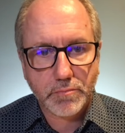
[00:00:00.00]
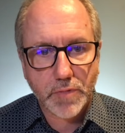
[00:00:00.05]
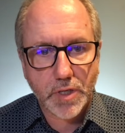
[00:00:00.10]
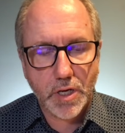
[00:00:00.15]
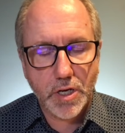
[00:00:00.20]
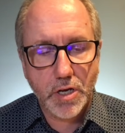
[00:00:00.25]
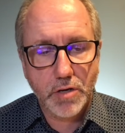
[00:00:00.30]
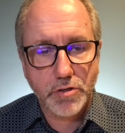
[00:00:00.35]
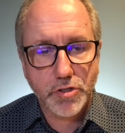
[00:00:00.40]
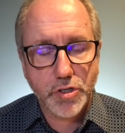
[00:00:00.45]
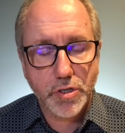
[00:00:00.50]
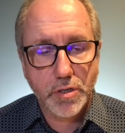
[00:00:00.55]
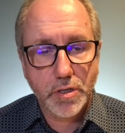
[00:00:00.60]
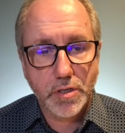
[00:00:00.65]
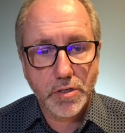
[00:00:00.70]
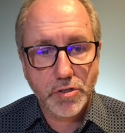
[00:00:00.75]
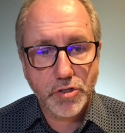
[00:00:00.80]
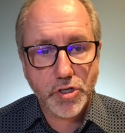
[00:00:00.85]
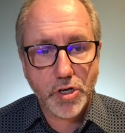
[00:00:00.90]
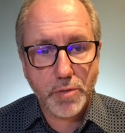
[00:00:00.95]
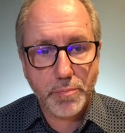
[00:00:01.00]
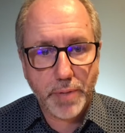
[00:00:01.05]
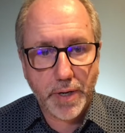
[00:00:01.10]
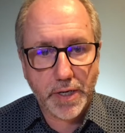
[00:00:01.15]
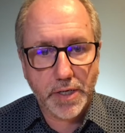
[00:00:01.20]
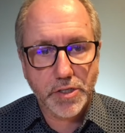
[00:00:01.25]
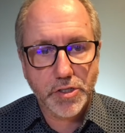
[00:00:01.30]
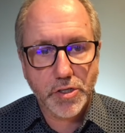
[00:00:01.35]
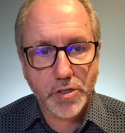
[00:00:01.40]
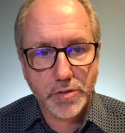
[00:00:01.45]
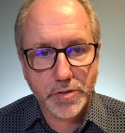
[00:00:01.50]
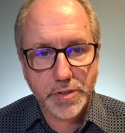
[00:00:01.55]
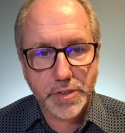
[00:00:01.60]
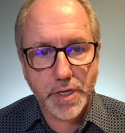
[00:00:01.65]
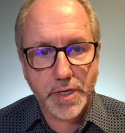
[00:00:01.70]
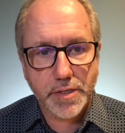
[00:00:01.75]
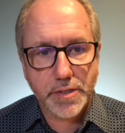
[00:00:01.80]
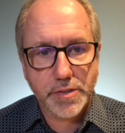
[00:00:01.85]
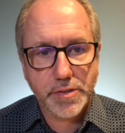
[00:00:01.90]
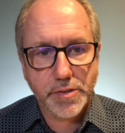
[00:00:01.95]
no, Show Package
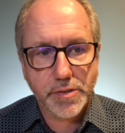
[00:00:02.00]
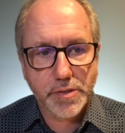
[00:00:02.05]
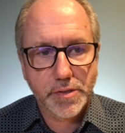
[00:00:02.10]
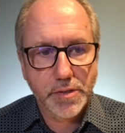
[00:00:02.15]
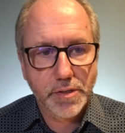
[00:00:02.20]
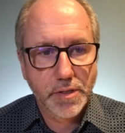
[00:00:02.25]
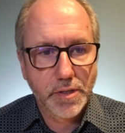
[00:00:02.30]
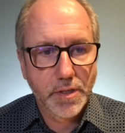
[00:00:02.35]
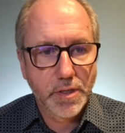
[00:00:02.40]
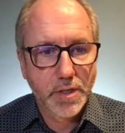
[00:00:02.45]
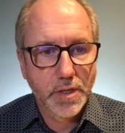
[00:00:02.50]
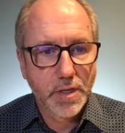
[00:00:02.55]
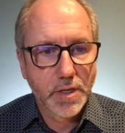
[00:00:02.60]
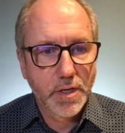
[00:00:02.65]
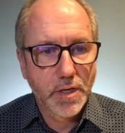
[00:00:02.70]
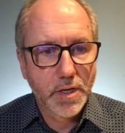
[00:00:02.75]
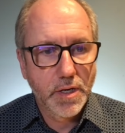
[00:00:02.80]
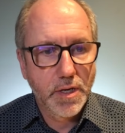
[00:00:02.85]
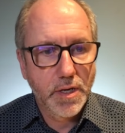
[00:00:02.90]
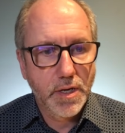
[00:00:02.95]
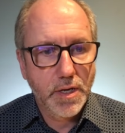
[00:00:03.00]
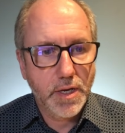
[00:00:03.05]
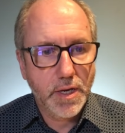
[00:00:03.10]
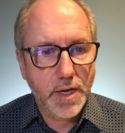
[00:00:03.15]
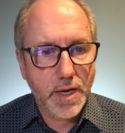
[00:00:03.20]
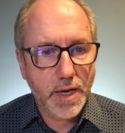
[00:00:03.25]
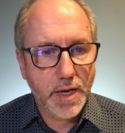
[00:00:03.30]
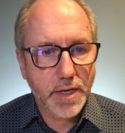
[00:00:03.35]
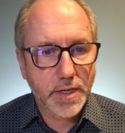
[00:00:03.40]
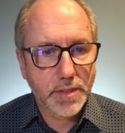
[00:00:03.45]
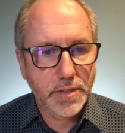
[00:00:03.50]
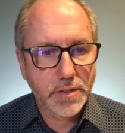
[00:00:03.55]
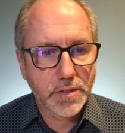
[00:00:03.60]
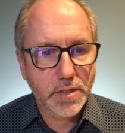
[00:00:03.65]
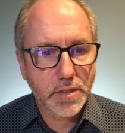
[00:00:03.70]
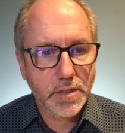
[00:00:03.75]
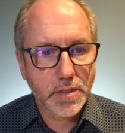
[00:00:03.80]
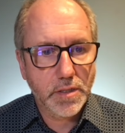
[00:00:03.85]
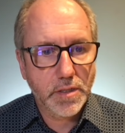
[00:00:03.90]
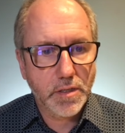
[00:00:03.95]
Contents, and
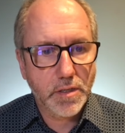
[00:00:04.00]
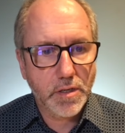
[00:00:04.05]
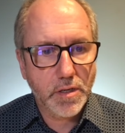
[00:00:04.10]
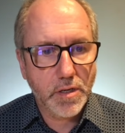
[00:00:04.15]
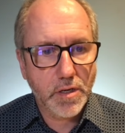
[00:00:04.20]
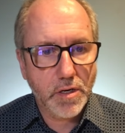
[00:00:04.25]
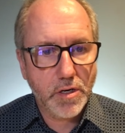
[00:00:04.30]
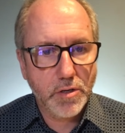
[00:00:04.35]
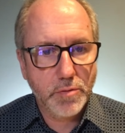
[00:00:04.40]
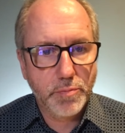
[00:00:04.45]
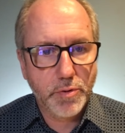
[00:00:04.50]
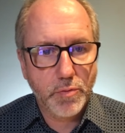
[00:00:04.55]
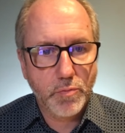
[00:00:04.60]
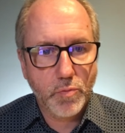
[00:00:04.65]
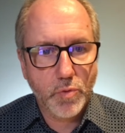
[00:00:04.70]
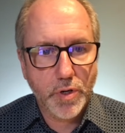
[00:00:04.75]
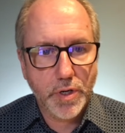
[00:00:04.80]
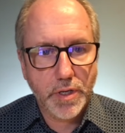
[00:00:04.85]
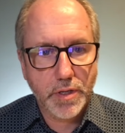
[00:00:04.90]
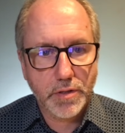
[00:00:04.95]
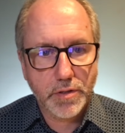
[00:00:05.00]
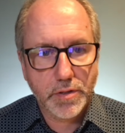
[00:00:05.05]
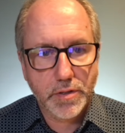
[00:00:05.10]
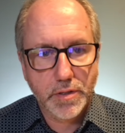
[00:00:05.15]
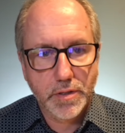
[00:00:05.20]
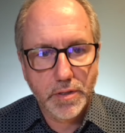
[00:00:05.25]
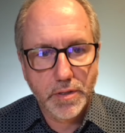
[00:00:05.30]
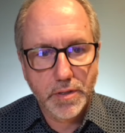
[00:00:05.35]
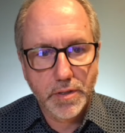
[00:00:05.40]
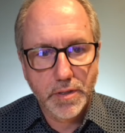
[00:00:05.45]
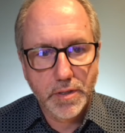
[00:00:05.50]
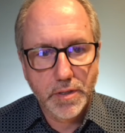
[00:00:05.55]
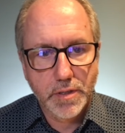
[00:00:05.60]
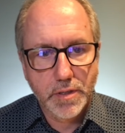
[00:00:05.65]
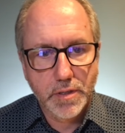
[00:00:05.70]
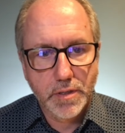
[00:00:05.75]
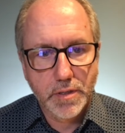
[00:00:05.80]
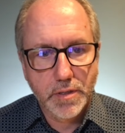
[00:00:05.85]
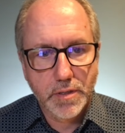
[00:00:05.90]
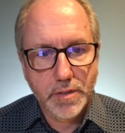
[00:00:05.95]
Open with
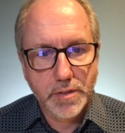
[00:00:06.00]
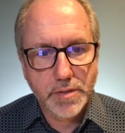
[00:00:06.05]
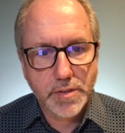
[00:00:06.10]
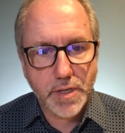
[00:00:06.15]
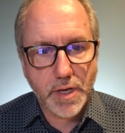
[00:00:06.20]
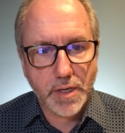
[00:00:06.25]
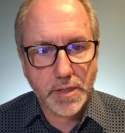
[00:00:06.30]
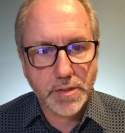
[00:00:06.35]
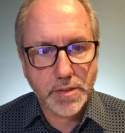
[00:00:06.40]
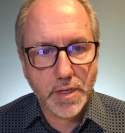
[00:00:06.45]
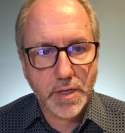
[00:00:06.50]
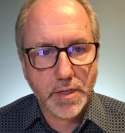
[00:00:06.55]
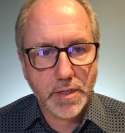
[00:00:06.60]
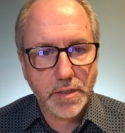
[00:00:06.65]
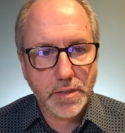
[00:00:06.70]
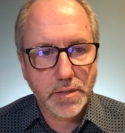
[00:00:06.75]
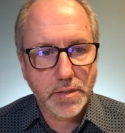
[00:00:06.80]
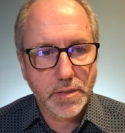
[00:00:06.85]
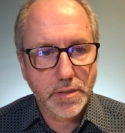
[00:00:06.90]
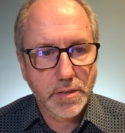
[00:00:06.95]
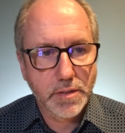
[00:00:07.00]
Text Edit.